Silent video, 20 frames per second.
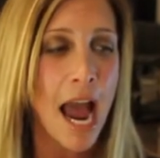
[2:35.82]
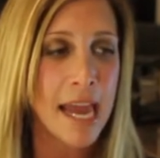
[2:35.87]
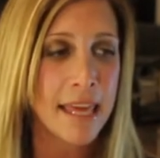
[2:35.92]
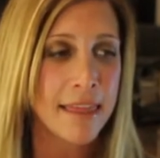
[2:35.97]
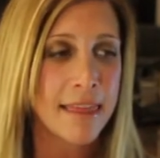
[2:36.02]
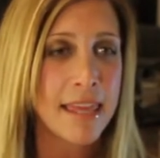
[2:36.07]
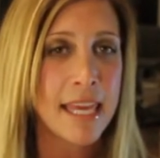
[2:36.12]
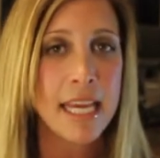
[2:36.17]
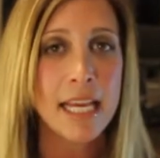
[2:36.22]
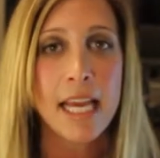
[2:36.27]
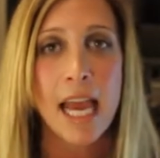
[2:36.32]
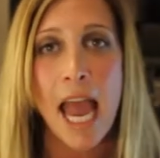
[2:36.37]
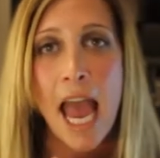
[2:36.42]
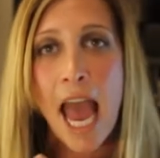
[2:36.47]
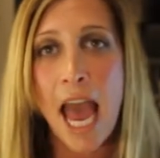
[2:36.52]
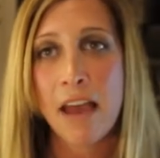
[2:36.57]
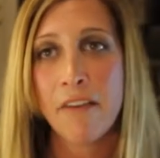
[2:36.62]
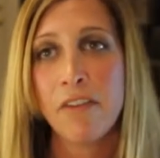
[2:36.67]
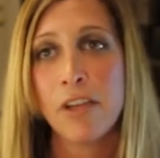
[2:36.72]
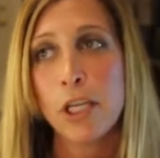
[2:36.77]
I think
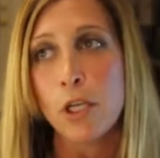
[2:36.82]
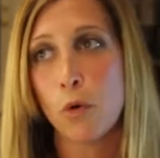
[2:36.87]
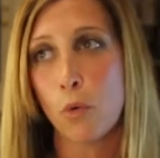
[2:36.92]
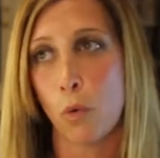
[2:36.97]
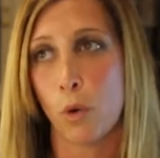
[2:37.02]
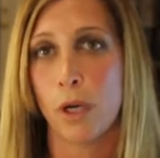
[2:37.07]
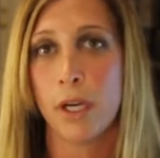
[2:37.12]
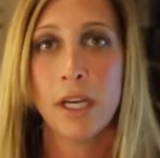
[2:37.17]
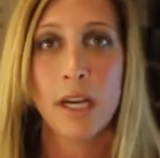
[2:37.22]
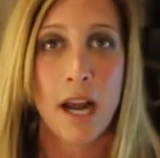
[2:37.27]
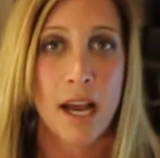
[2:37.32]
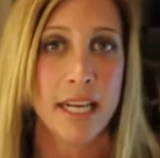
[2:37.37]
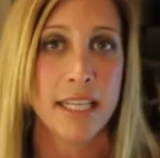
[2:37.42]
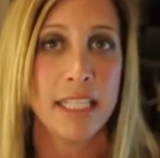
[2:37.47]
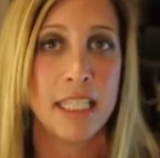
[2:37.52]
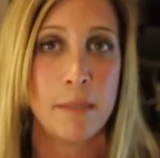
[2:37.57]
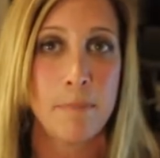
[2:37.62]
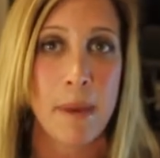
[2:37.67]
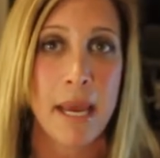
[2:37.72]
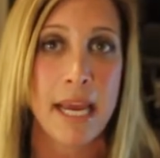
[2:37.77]
having an
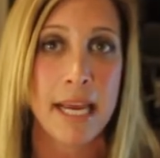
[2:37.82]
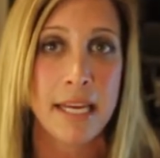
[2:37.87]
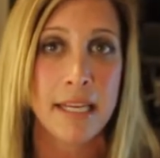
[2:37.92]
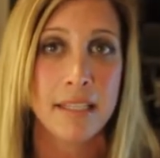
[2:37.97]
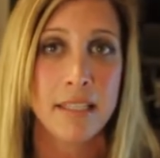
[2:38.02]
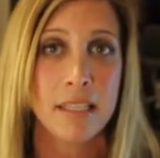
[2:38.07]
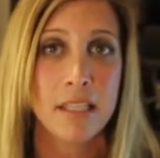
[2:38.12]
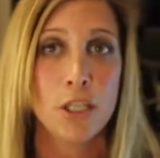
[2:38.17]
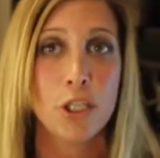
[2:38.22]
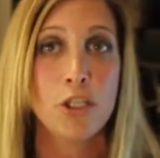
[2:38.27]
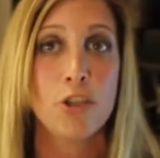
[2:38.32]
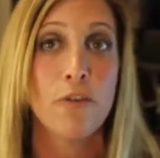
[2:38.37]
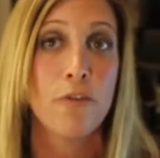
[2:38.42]
organized space